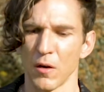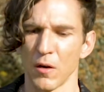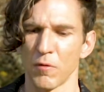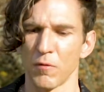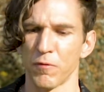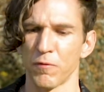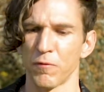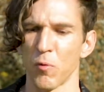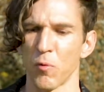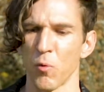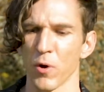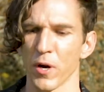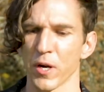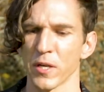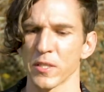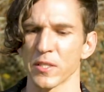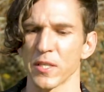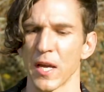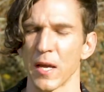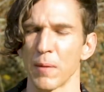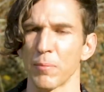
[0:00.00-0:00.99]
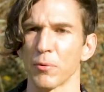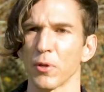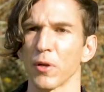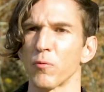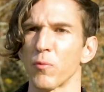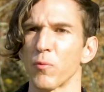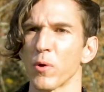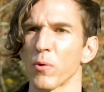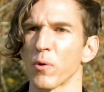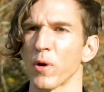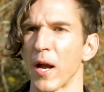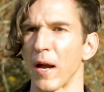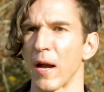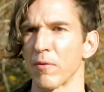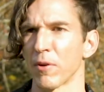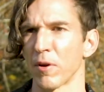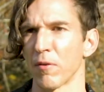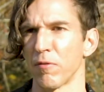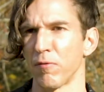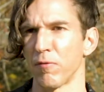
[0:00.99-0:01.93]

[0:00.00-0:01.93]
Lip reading: For example, if we were having a